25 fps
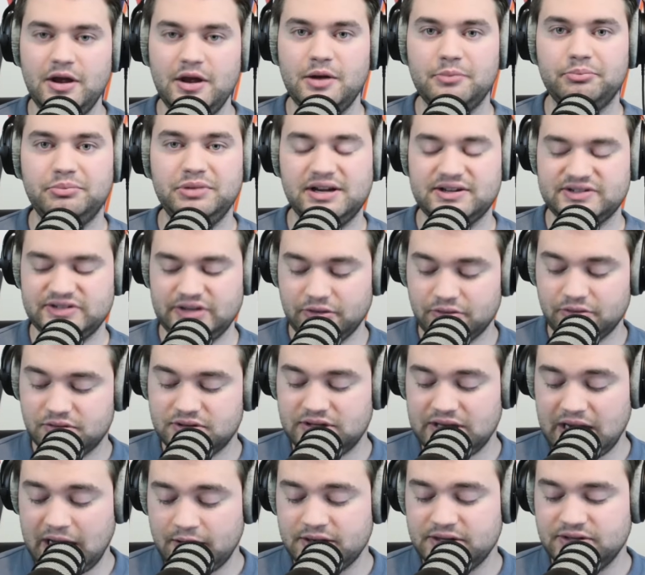Because I'll
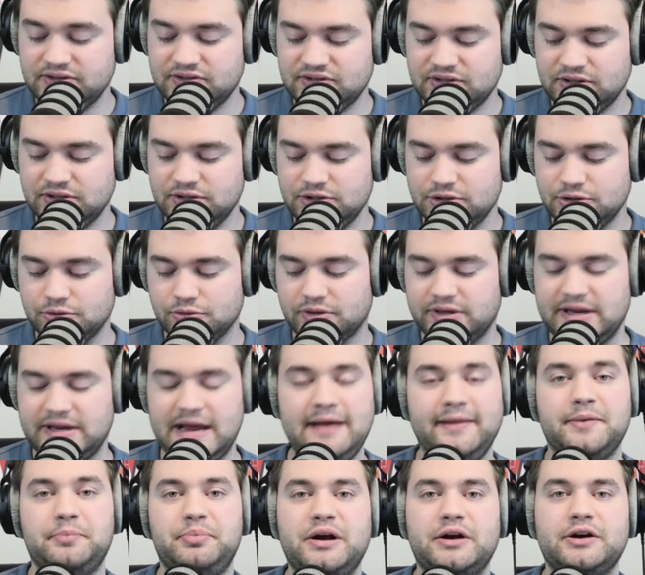guarantee you,
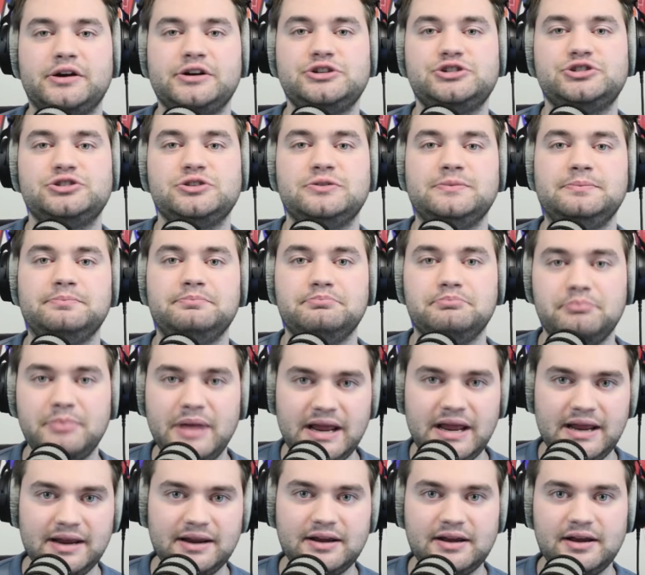Calipari should
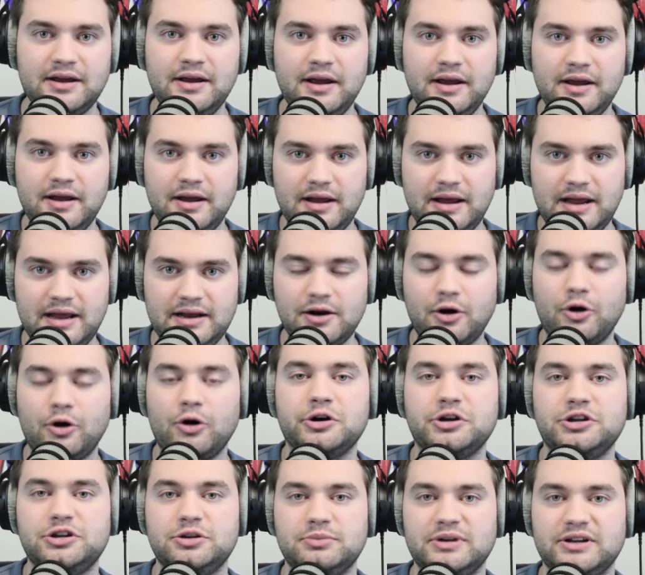make an
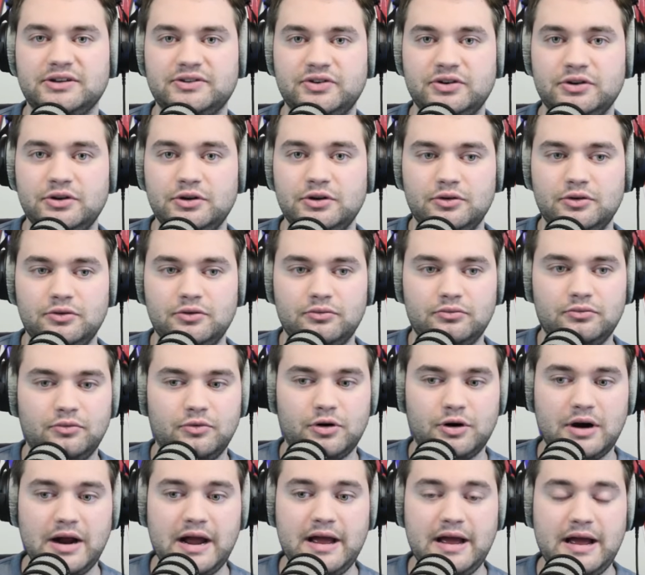argument,
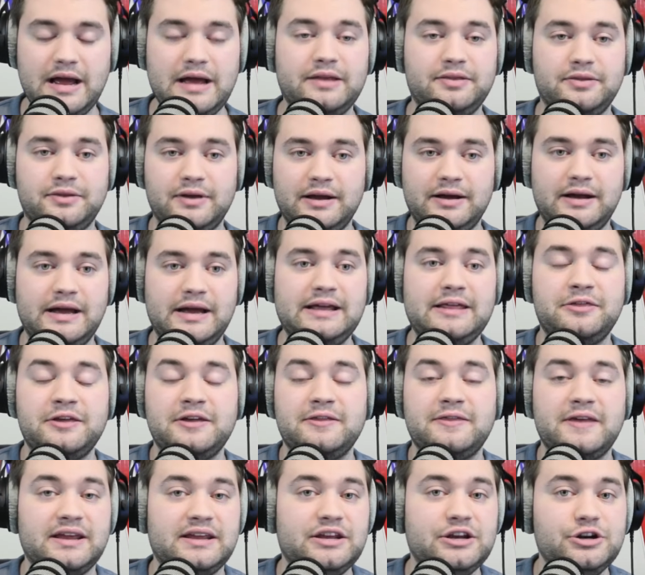or I, I, I think
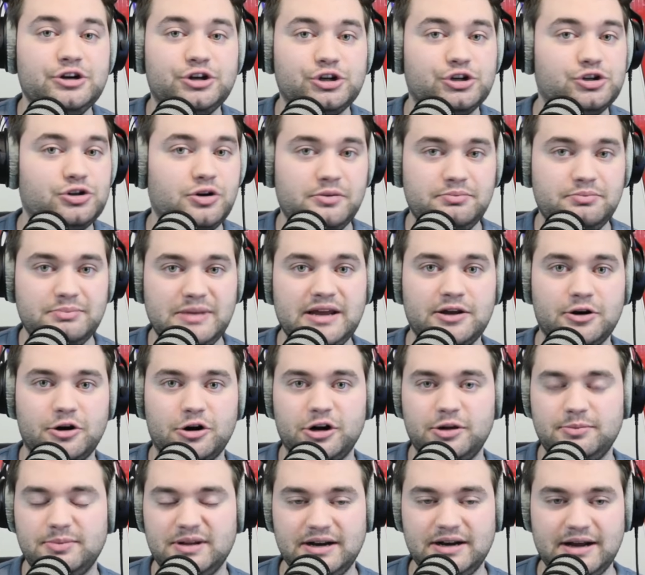that he should make an argument.